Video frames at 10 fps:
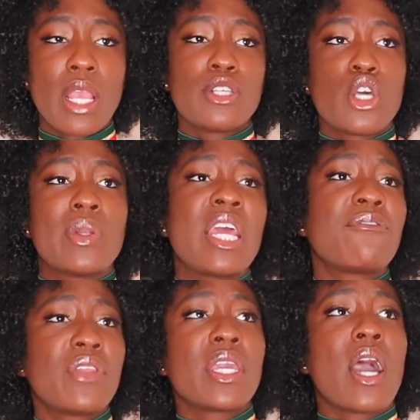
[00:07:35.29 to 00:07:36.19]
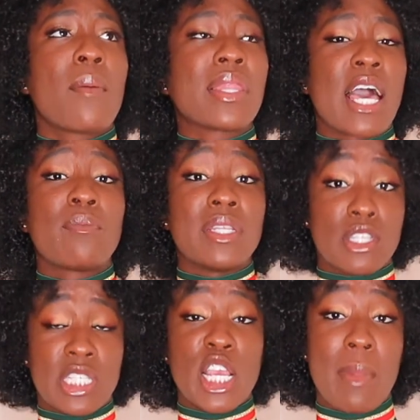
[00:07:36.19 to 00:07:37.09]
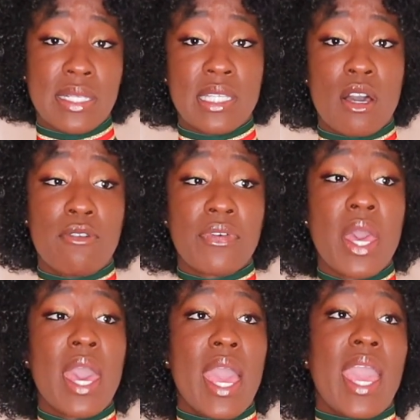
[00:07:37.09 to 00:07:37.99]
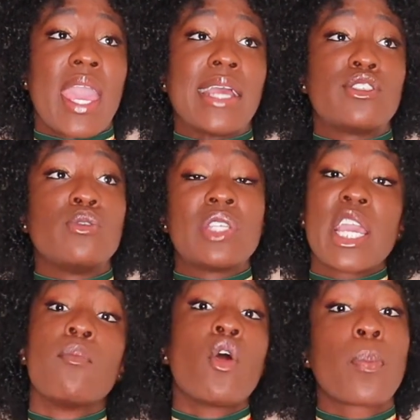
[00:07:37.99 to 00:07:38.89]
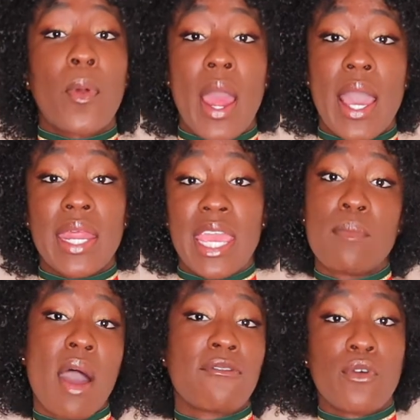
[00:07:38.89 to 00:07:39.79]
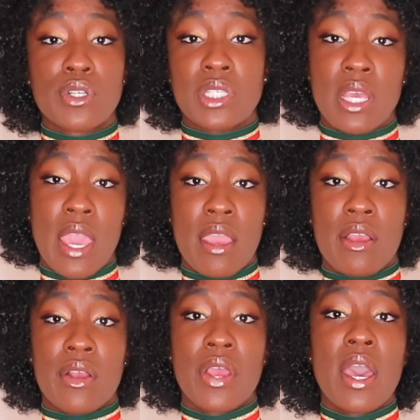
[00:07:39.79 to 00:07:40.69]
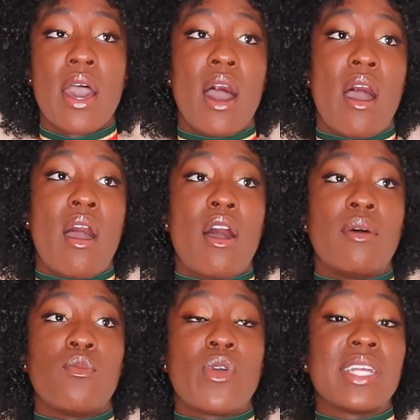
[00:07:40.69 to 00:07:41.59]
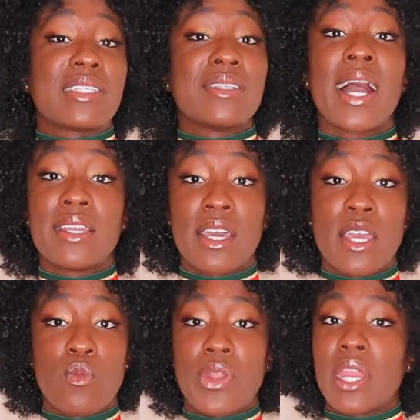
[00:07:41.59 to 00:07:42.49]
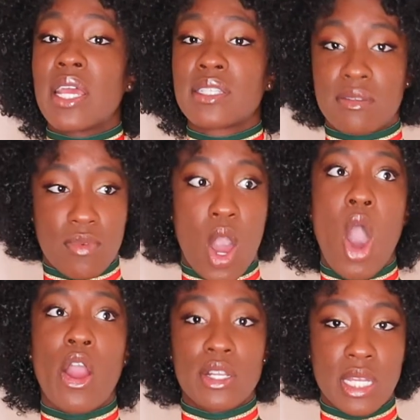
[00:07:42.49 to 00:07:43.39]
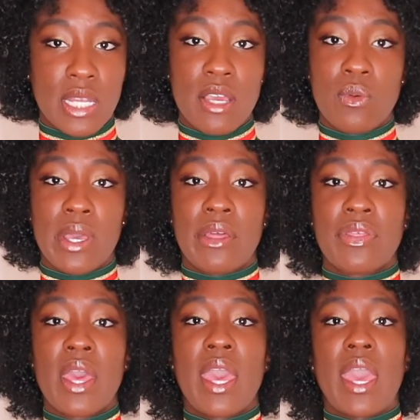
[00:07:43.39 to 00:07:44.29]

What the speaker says: So it definitely allowed me to check myself and to take more pride in my 4C hair when it's not done, when it is hard to deal with,